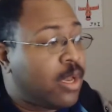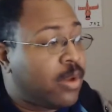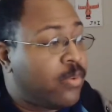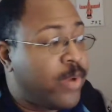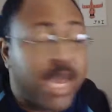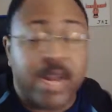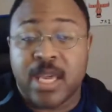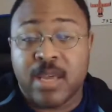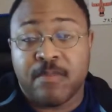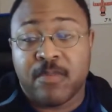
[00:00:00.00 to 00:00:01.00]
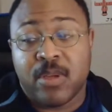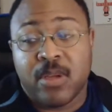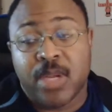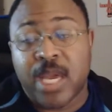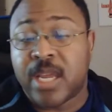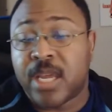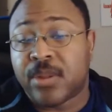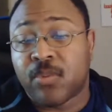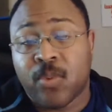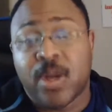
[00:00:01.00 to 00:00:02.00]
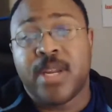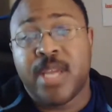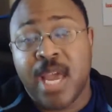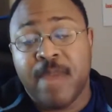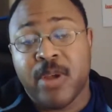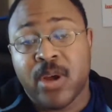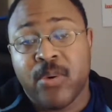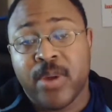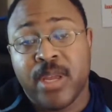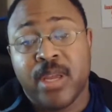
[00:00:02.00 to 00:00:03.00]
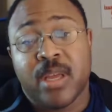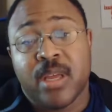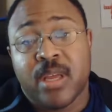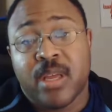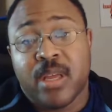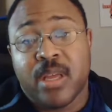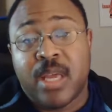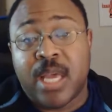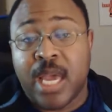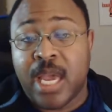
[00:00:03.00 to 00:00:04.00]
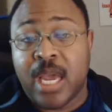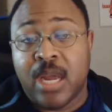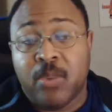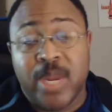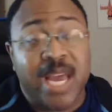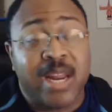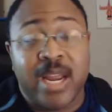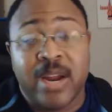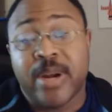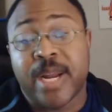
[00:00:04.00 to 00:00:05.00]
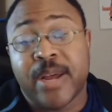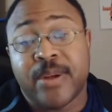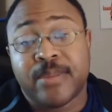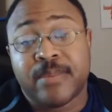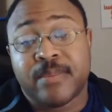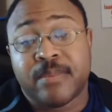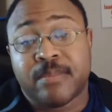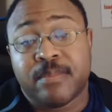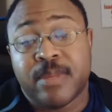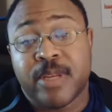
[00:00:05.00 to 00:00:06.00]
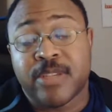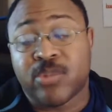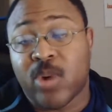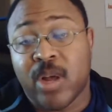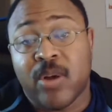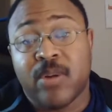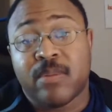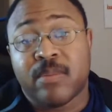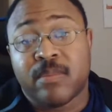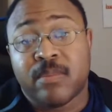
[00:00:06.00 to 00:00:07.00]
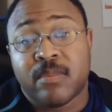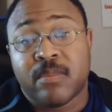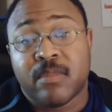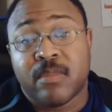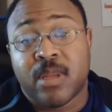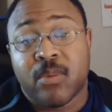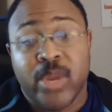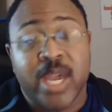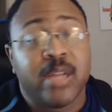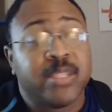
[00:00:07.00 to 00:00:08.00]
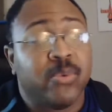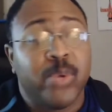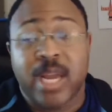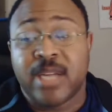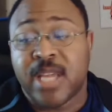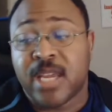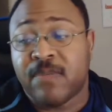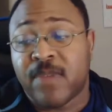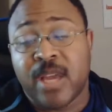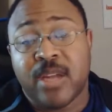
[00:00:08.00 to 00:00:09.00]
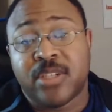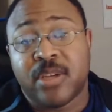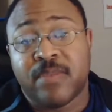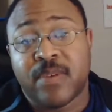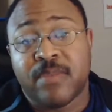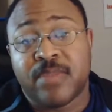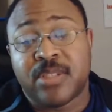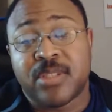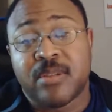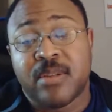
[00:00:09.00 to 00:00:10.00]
We got to get the run game going, and we got to air it out as well. We got to take advantage of this